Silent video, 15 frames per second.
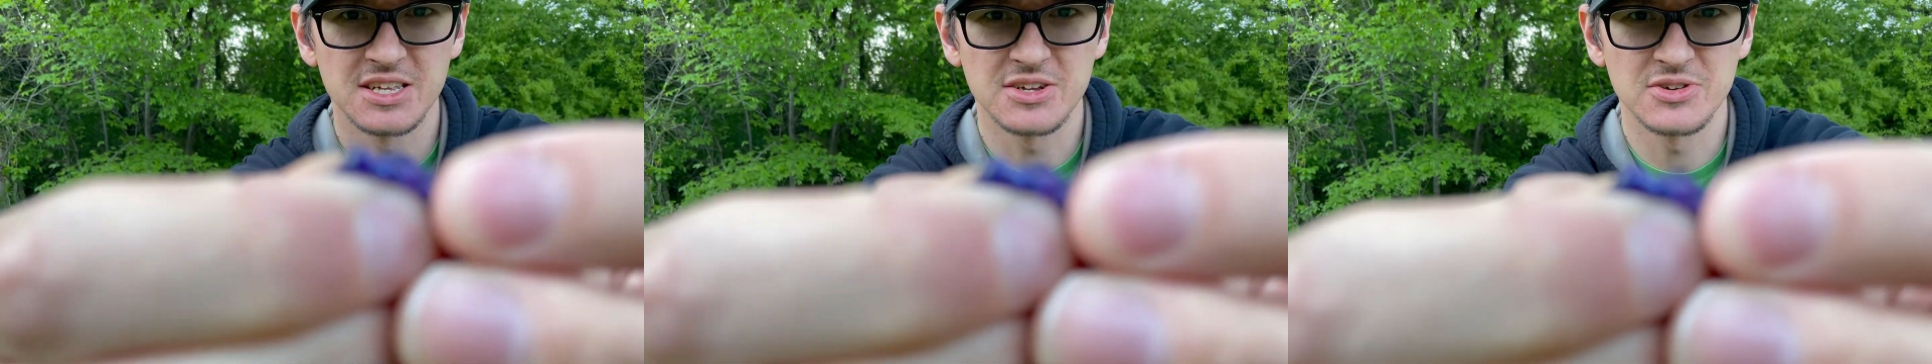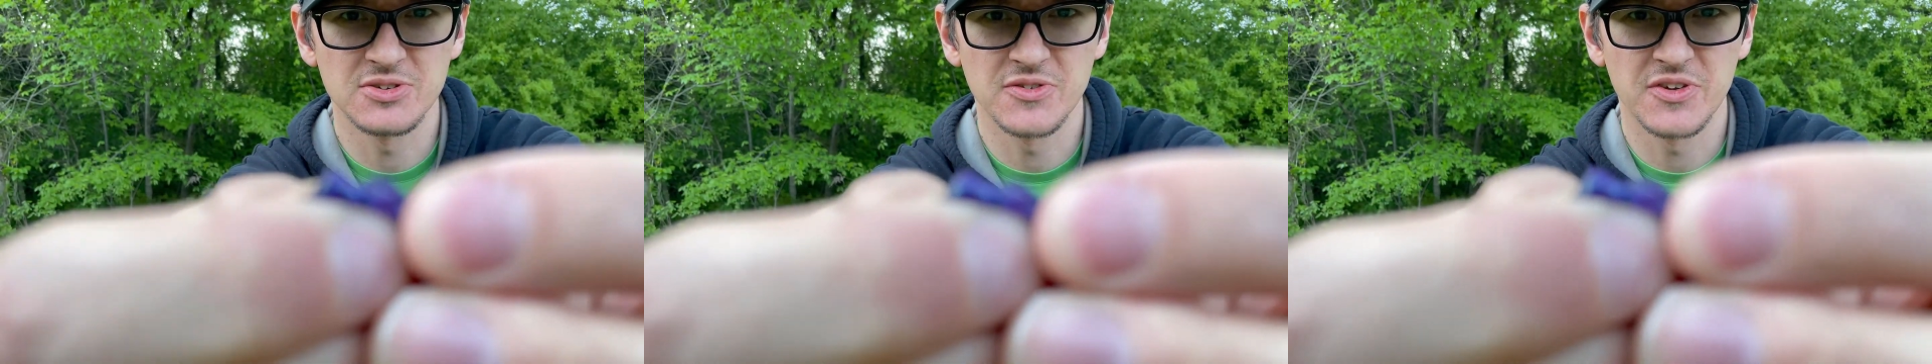I
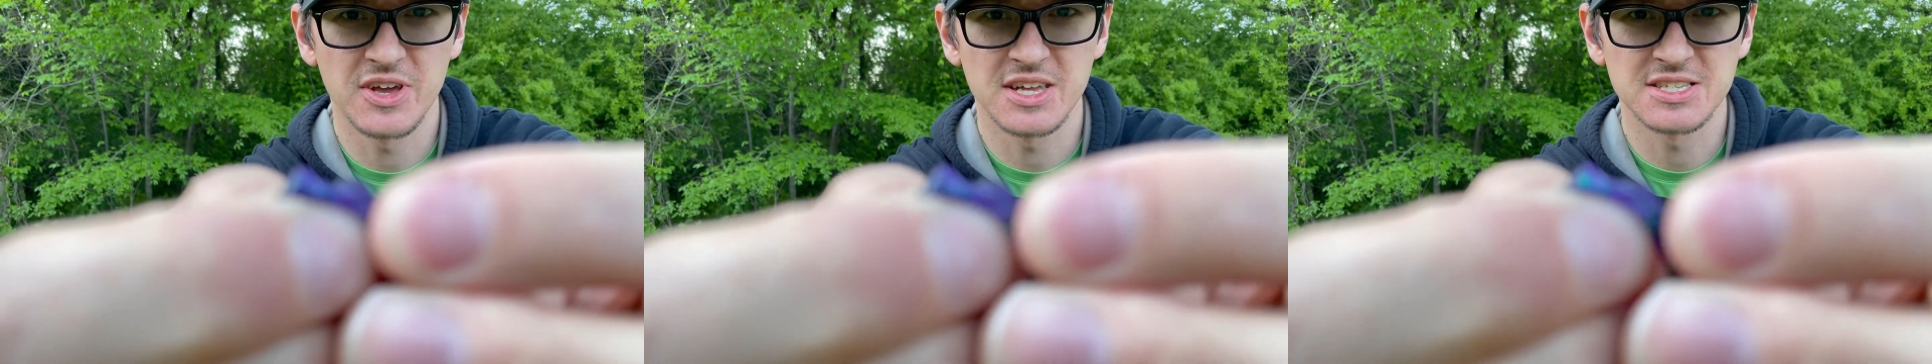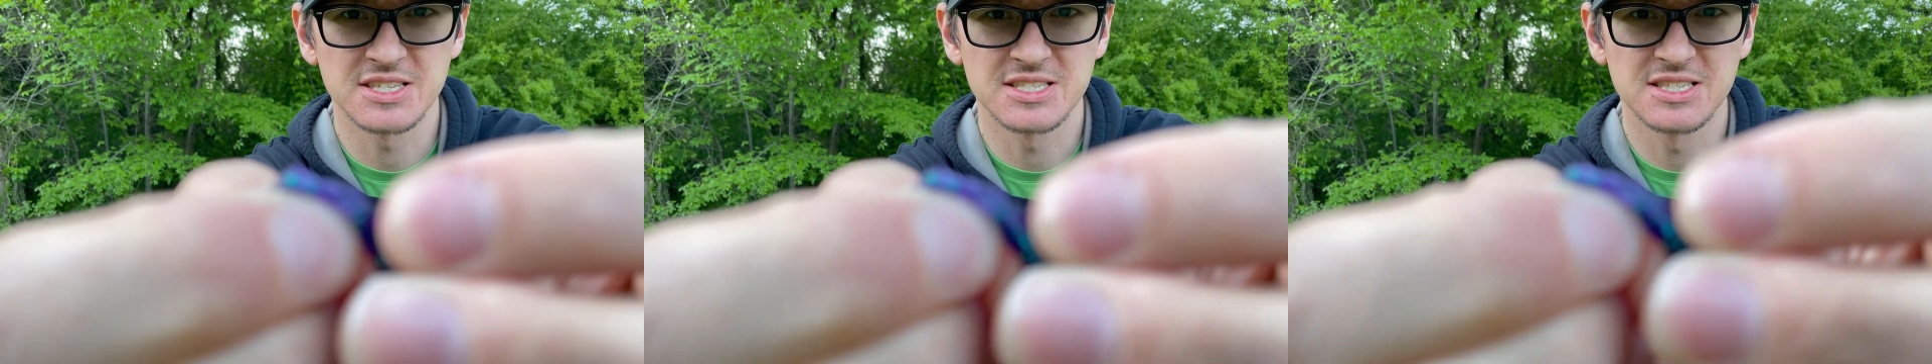don't know if you
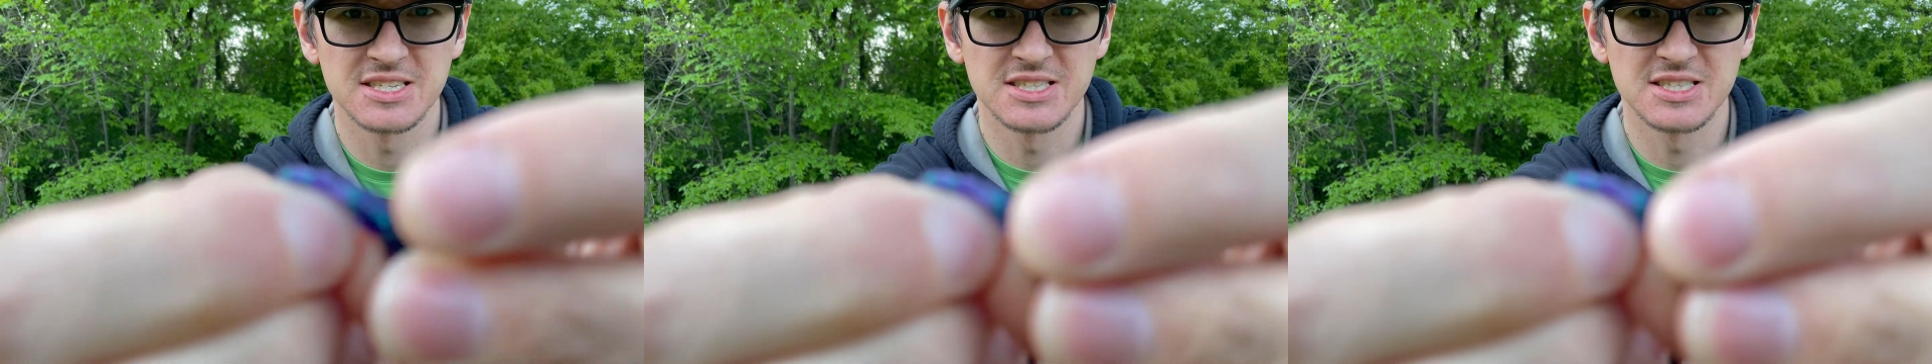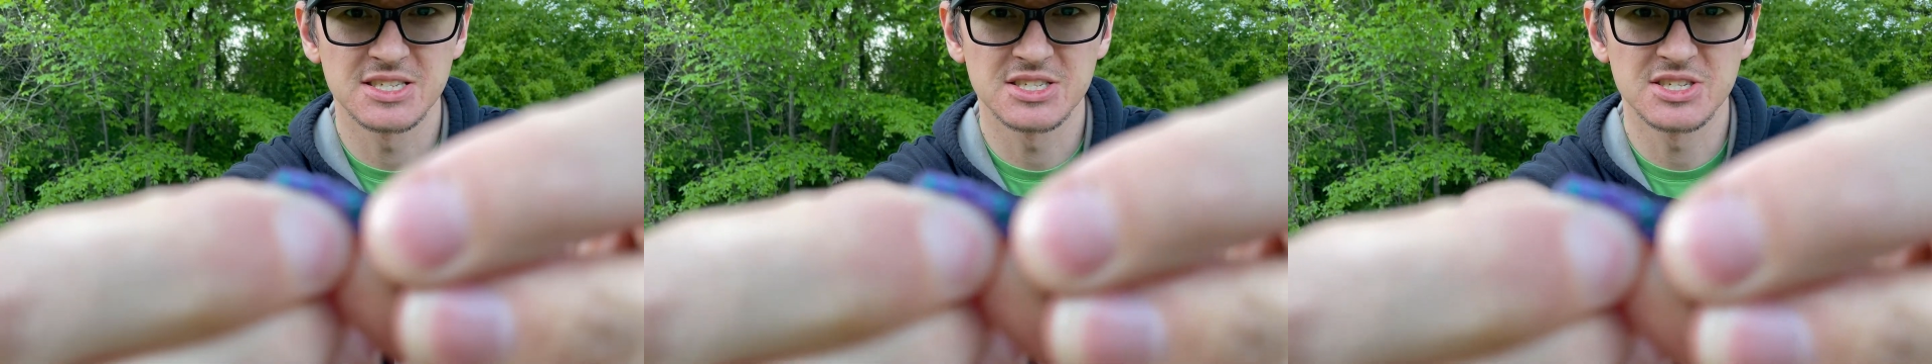guys can see
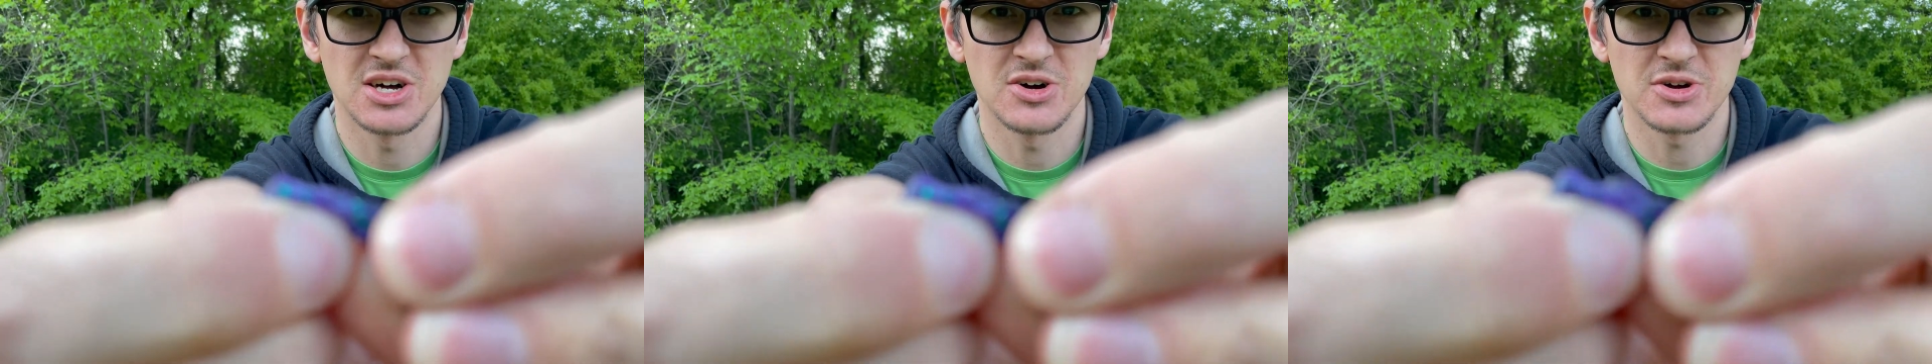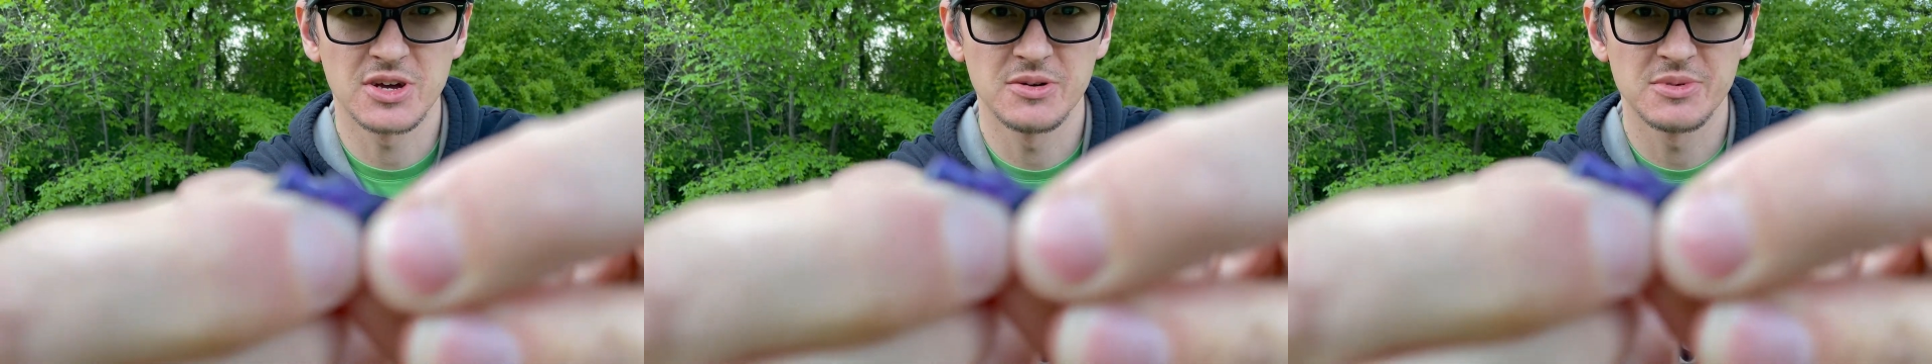the
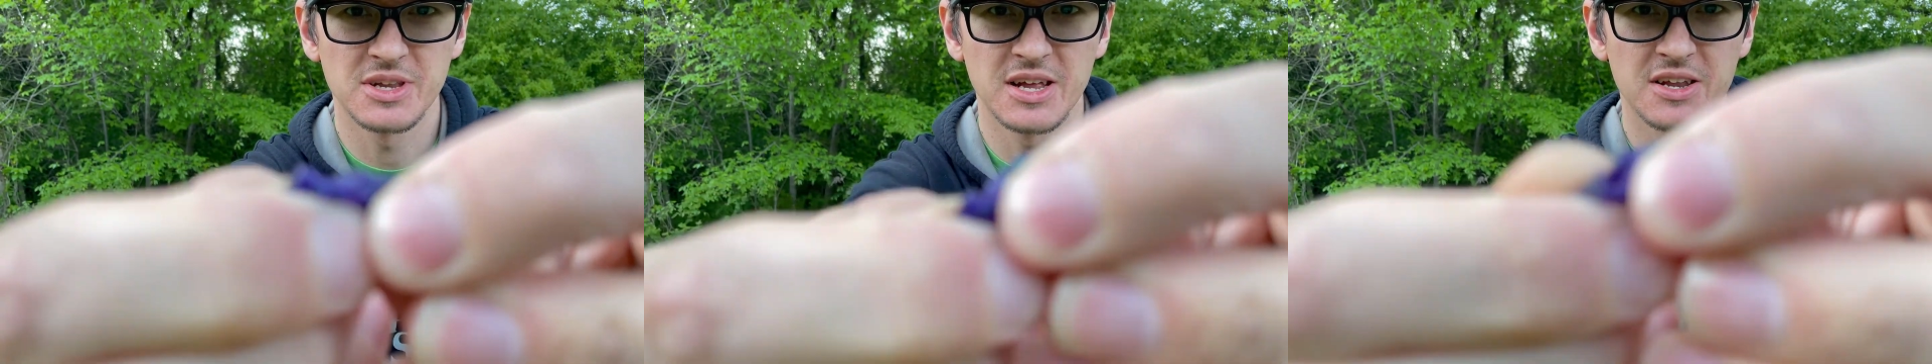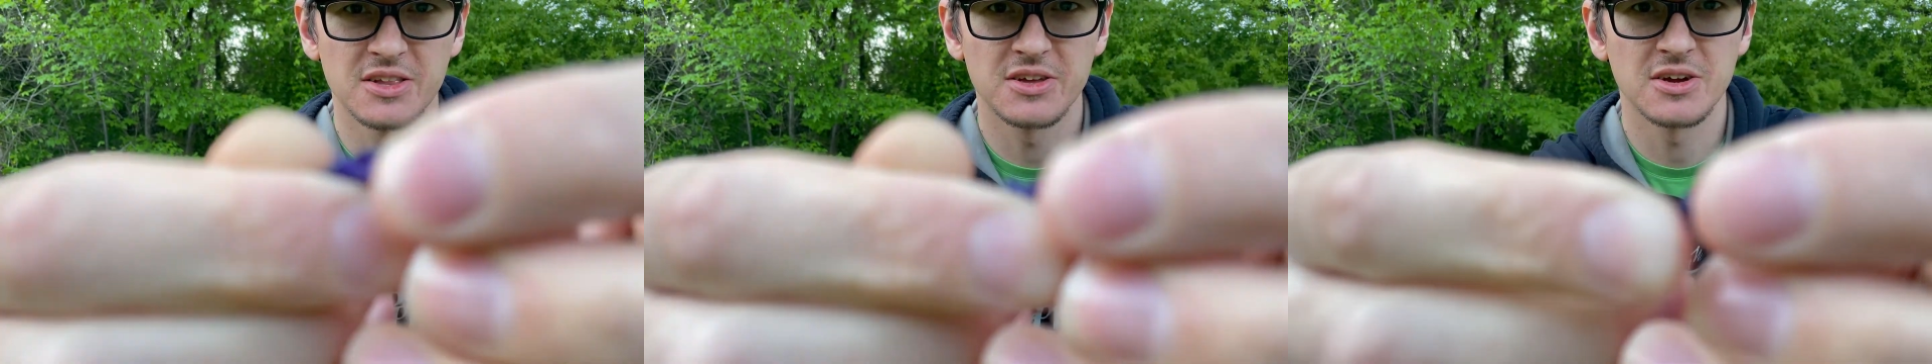salt coming
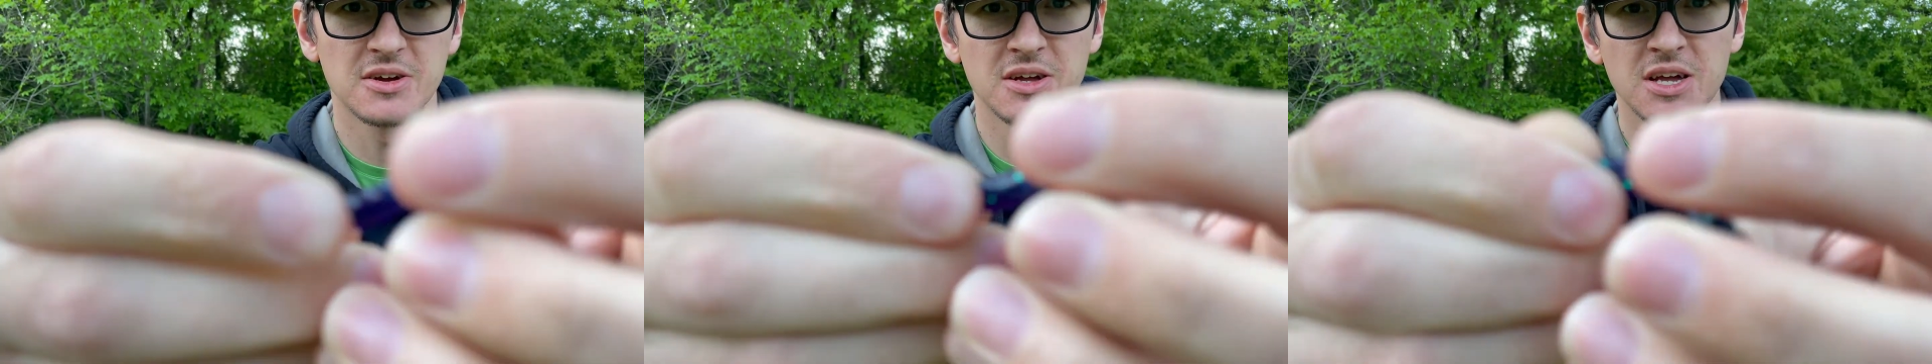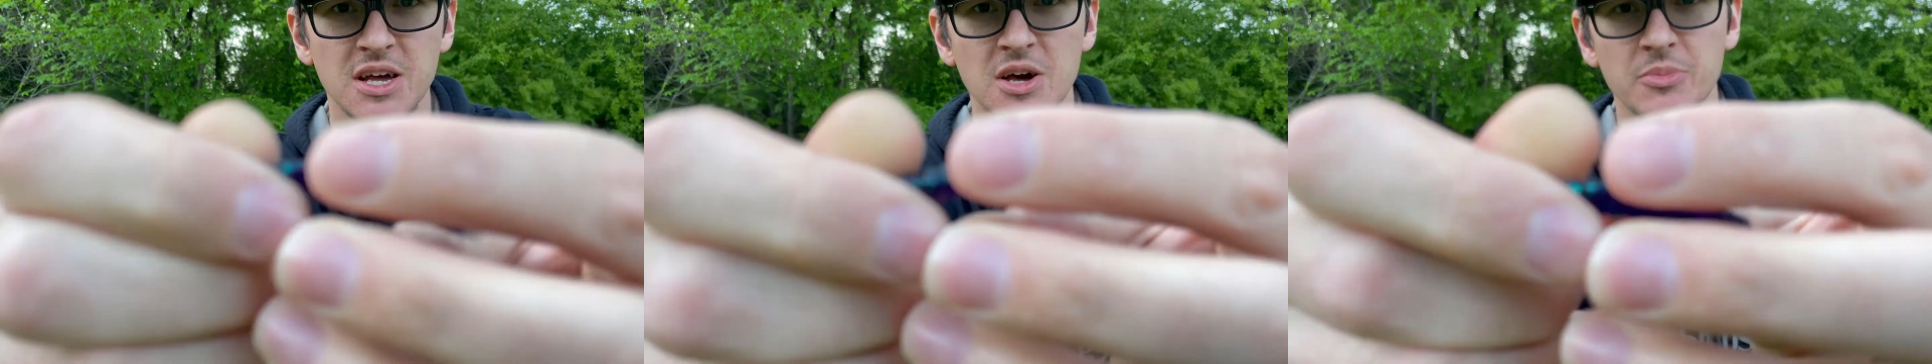out of there,
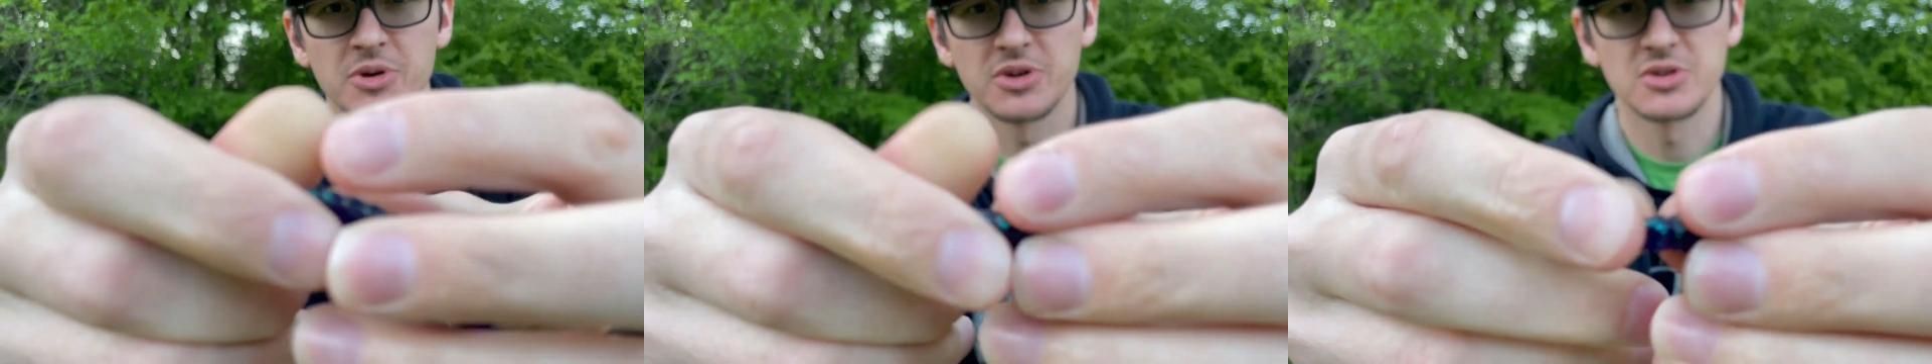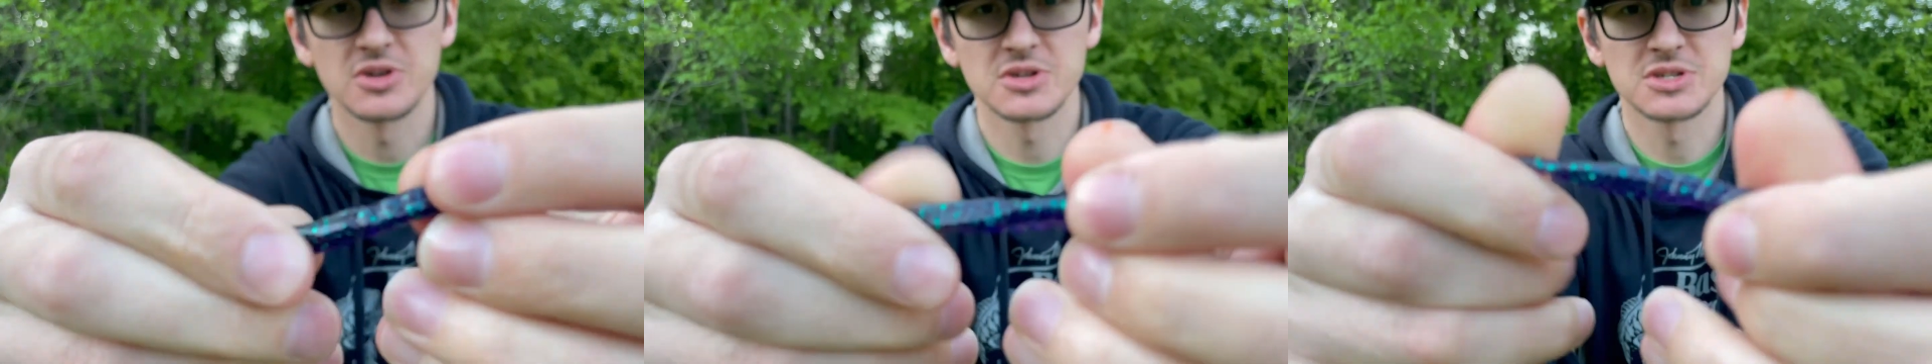but
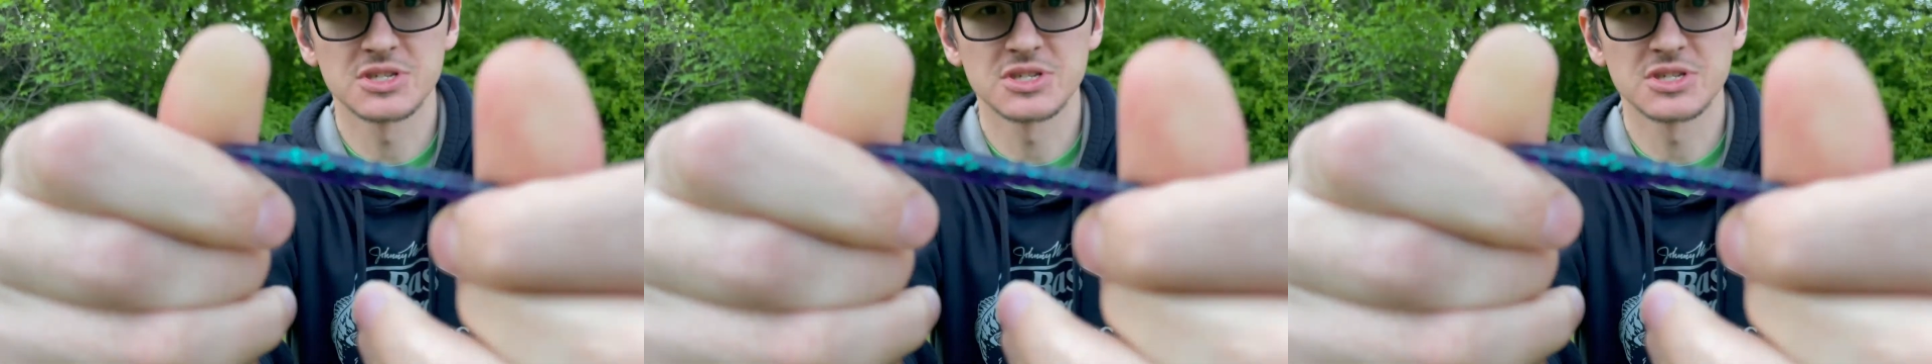good